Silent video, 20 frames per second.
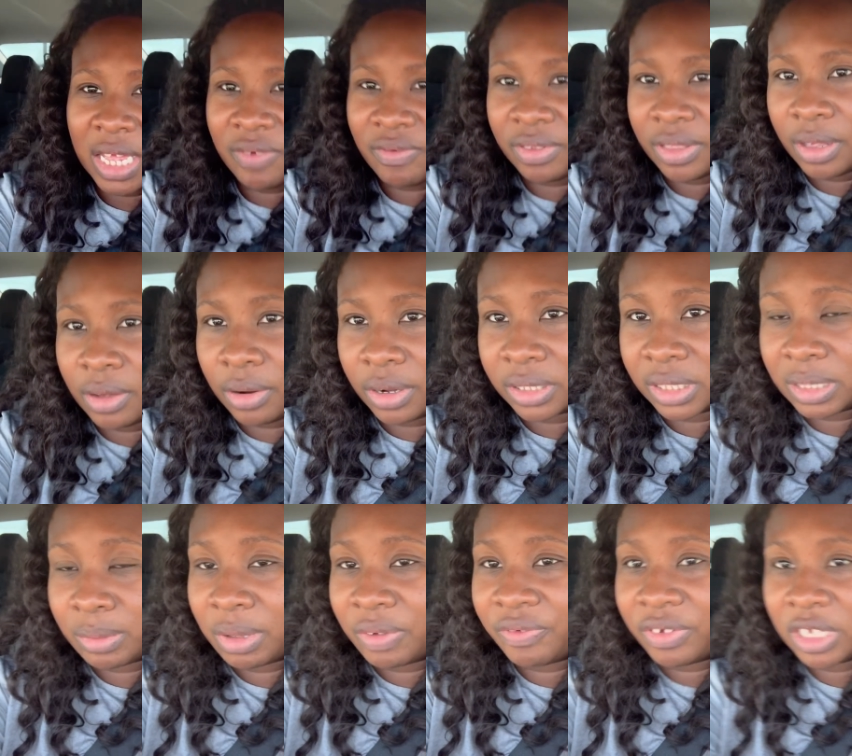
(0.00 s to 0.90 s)
even though her
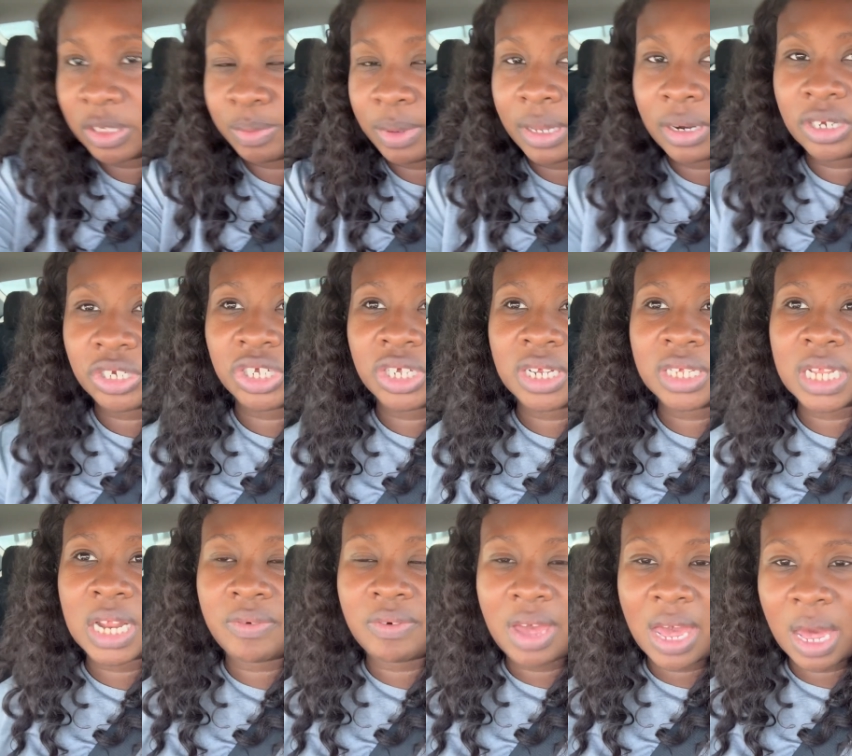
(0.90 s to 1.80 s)
stomach feels better, she
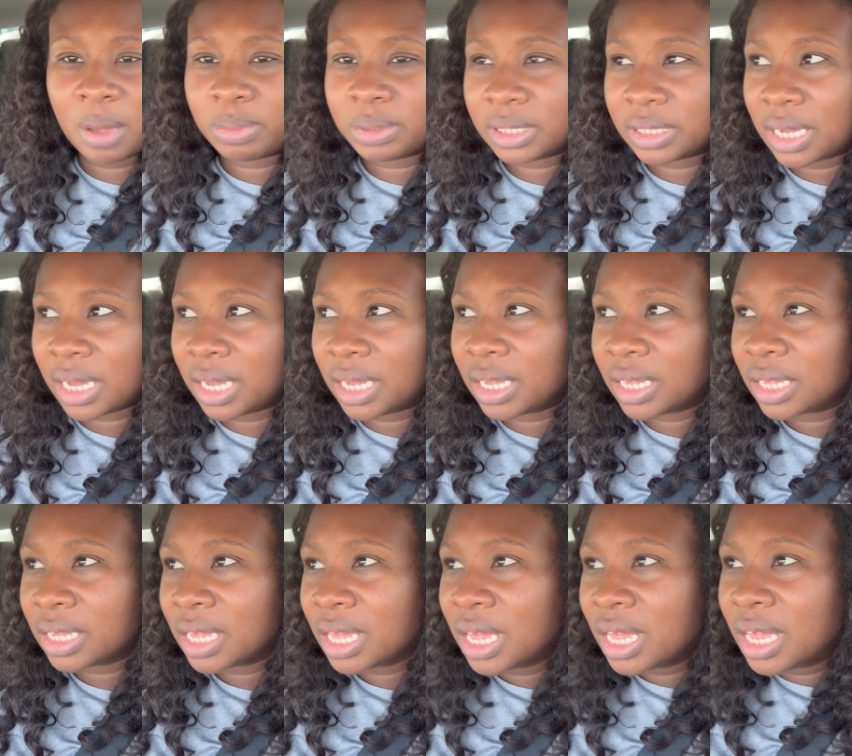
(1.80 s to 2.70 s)
doesn't have an appetite.
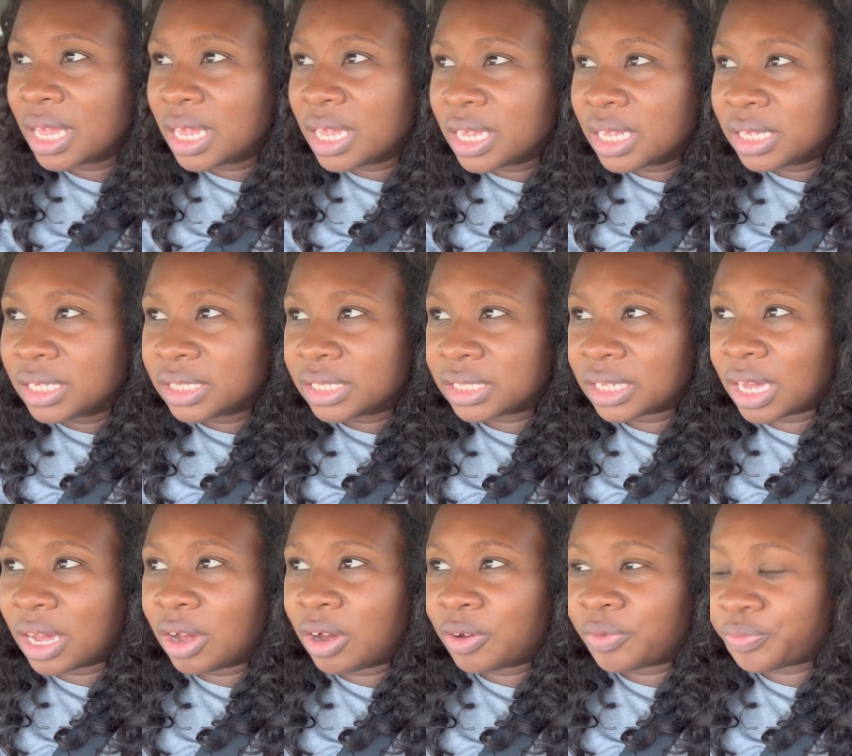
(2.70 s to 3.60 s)

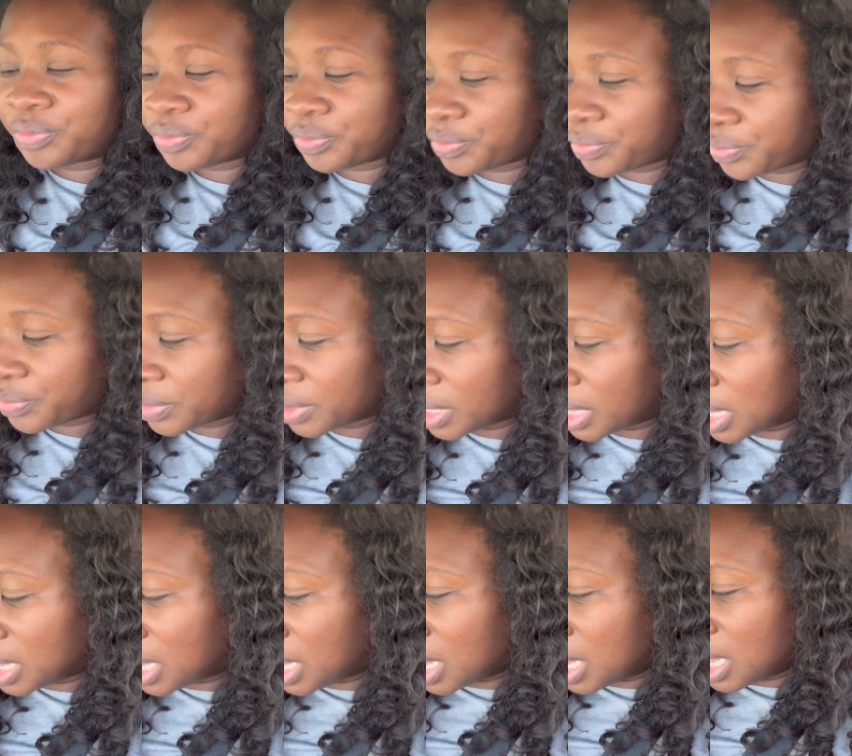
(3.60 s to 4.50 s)
So,
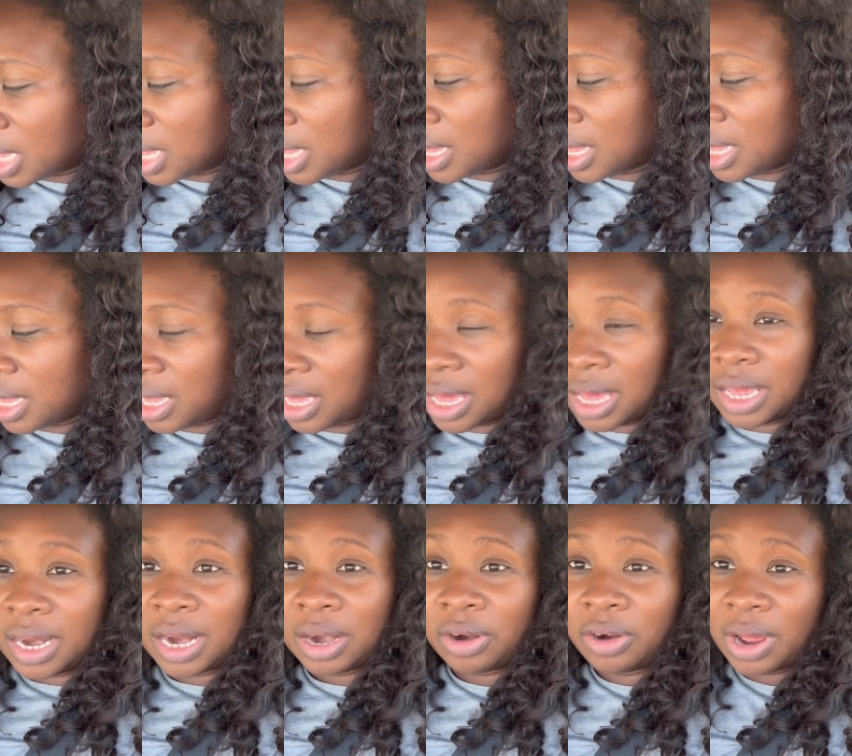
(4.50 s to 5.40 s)

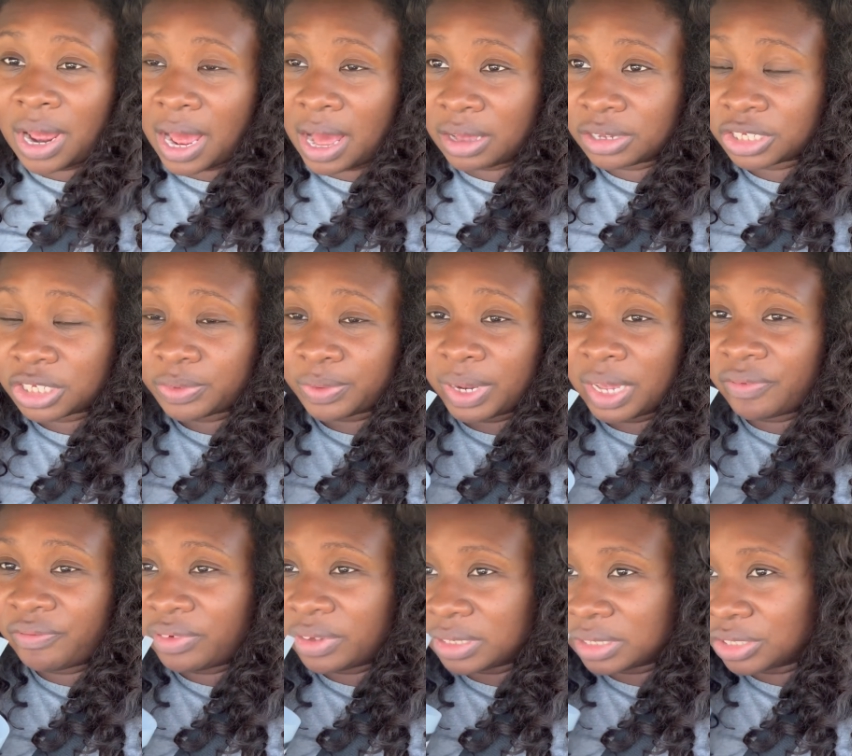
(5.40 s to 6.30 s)
and I don't know how
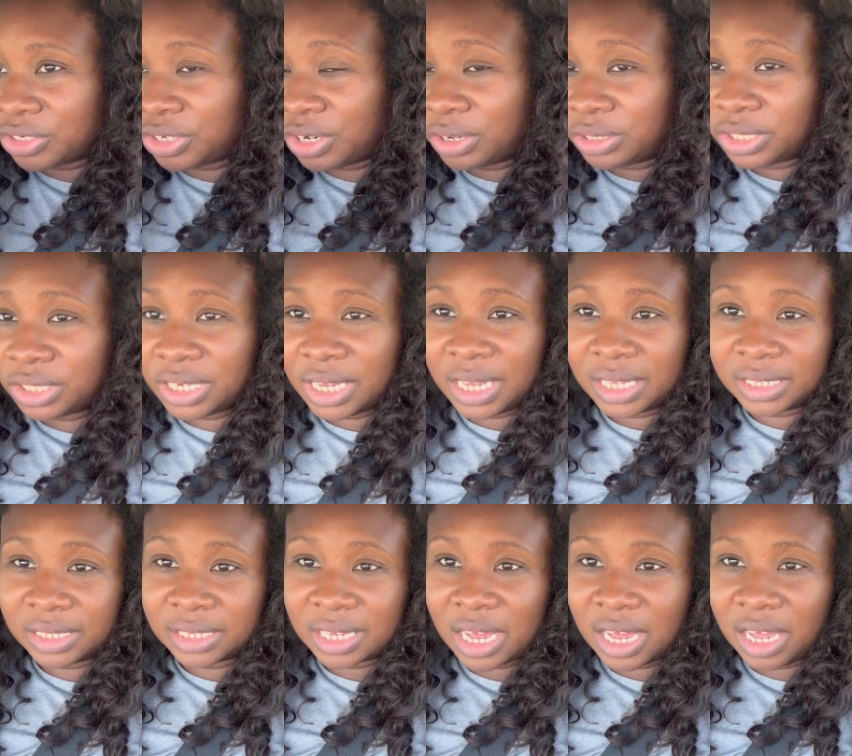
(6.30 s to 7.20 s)
Soraya feels because you know she
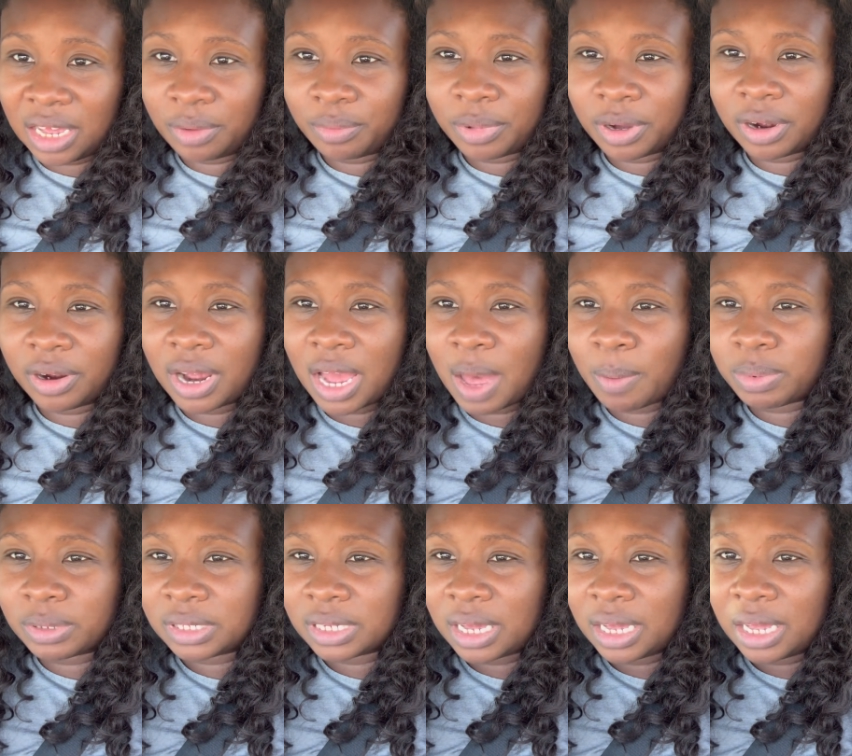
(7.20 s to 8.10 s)
can't say, but her
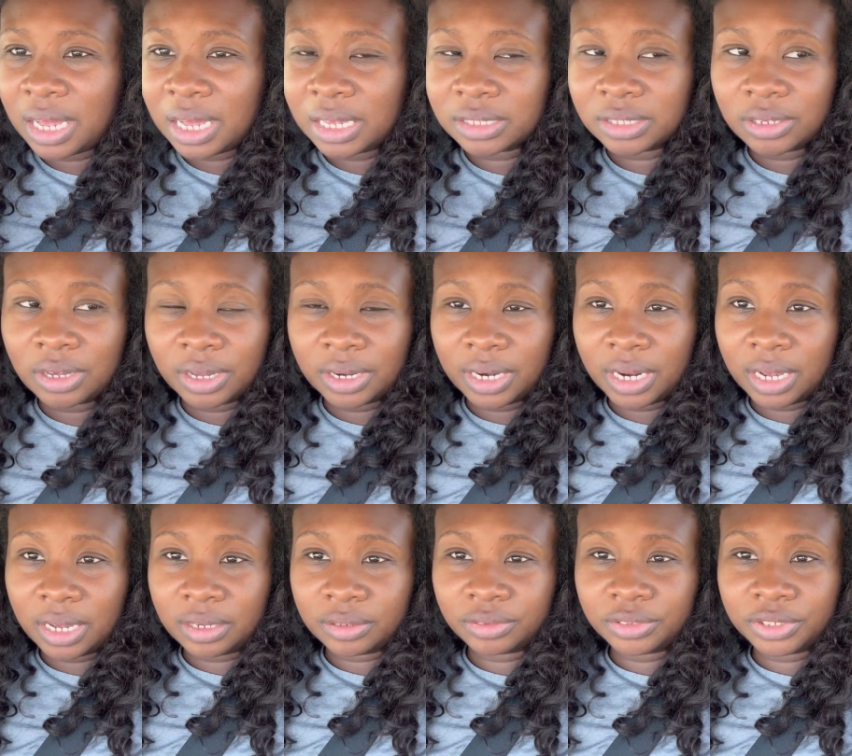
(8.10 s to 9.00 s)
appetite has gone
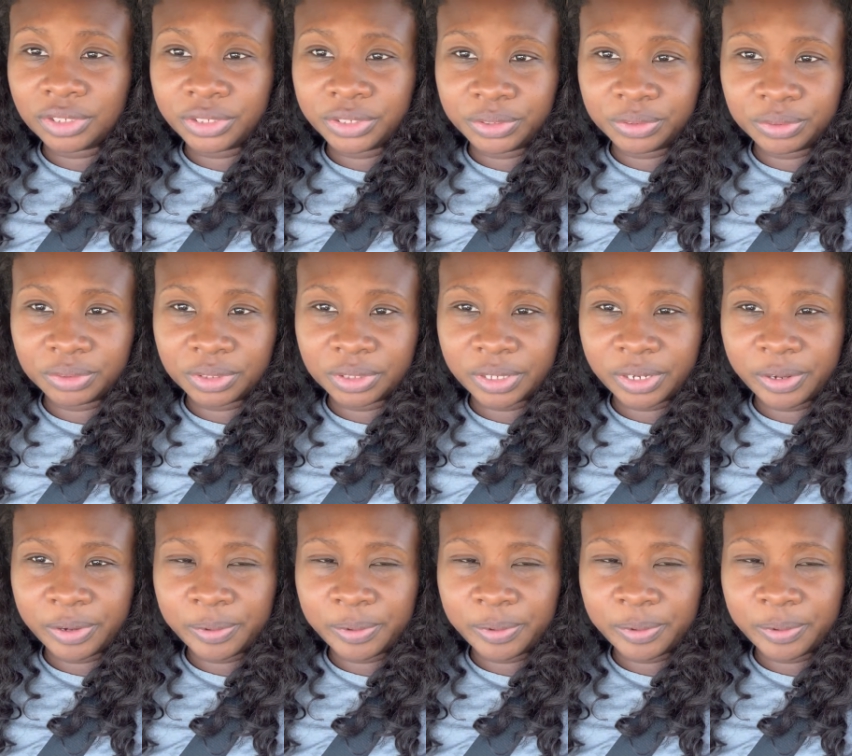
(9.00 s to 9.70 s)
down too, so.